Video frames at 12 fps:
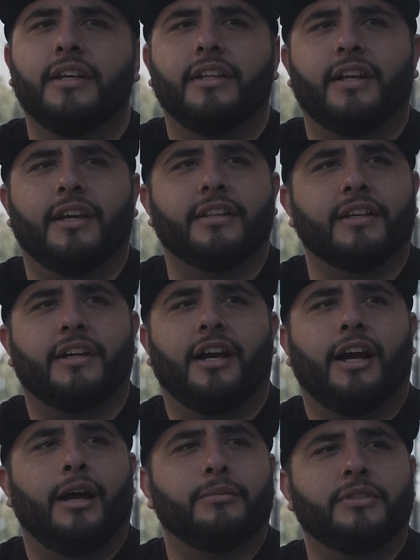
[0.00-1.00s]
Like the
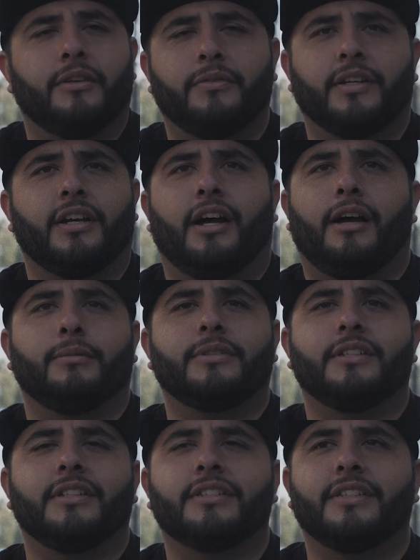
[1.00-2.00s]
cops, F the cops
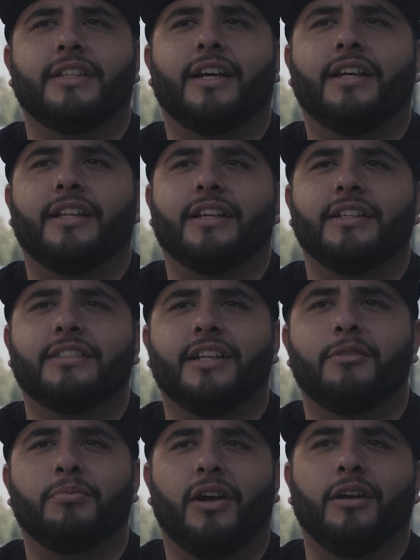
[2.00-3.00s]
and this and that. It's
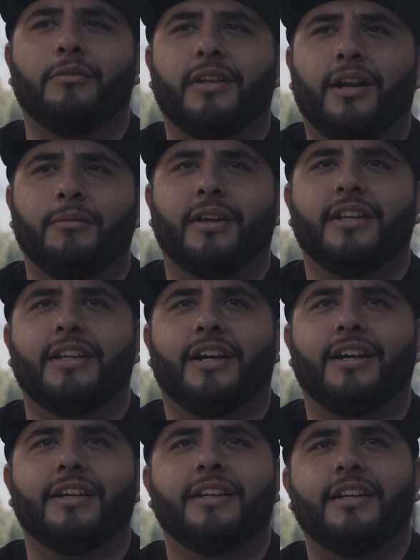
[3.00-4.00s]
their problem that I'm getting
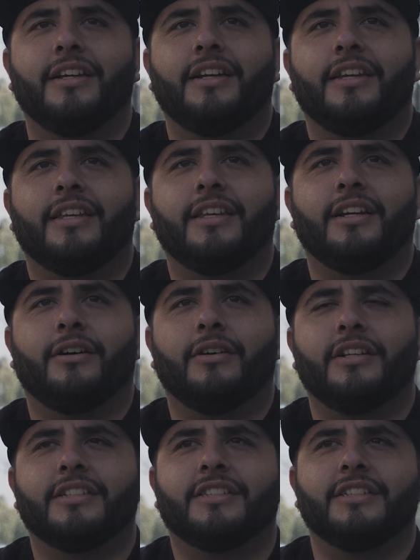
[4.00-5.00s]
high,
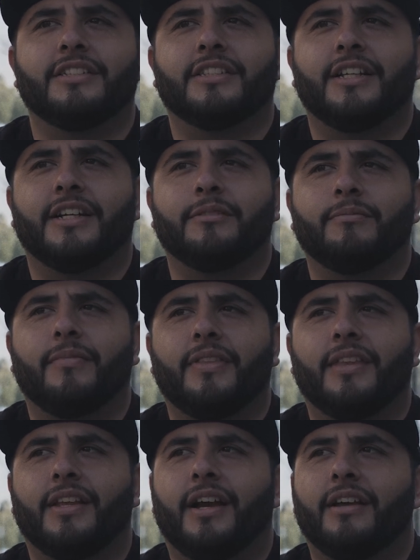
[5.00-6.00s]
and it's just
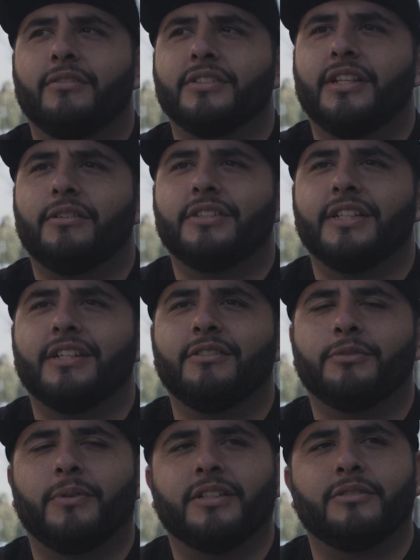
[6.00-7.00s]
I was never taking
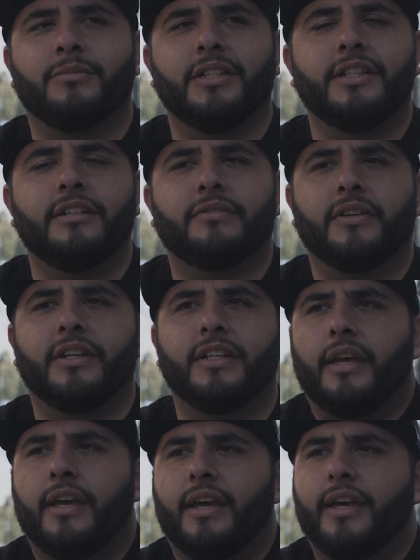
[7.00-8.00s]
responsibility for
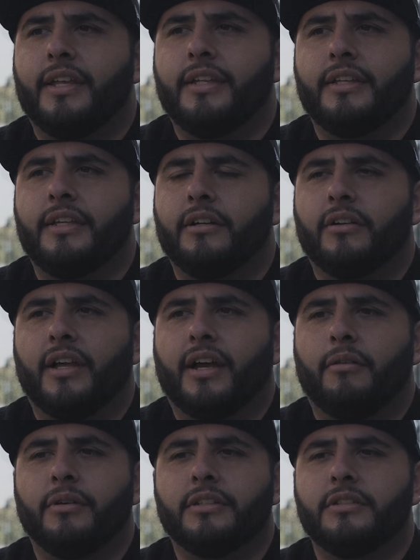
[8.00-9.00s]
anything. And,
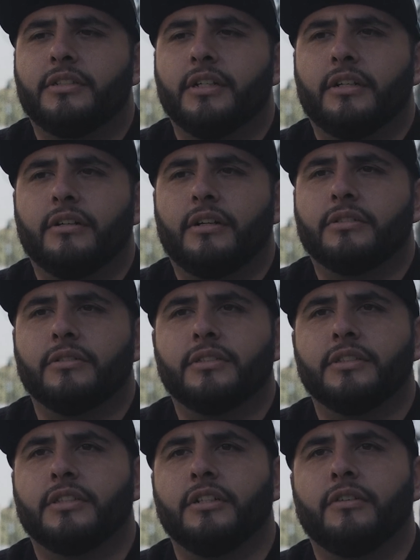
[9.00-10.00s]
I went to jail and all sorts
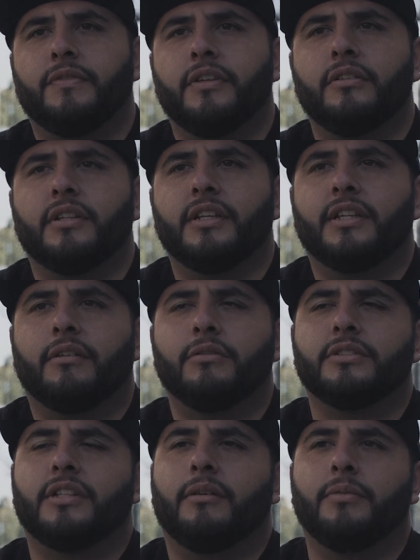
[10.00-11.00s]
of stuff, and you think that
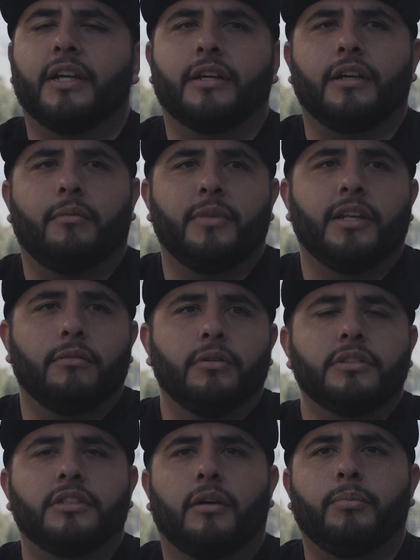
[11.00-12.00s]
would stop, it
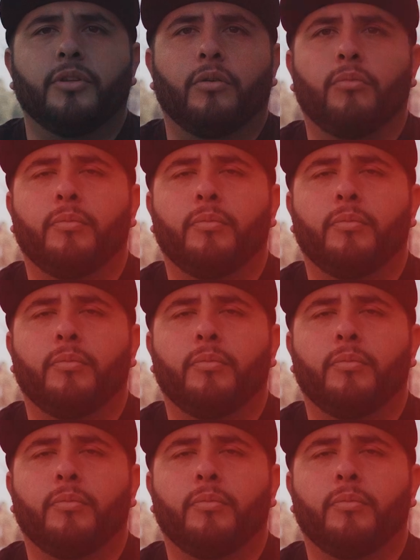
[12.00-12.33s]
would stop a normal